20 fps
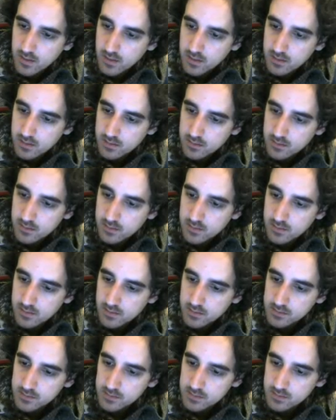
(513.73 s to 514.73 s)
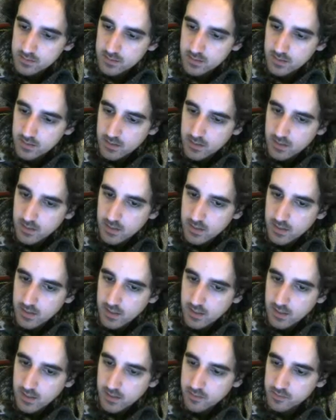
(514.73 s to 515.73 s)
under
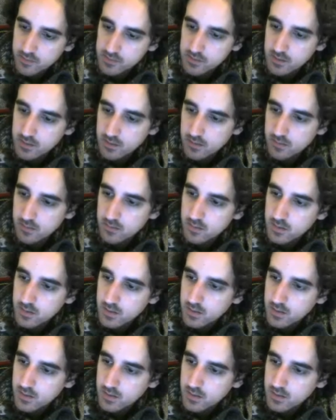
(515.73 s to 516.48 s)
other glow,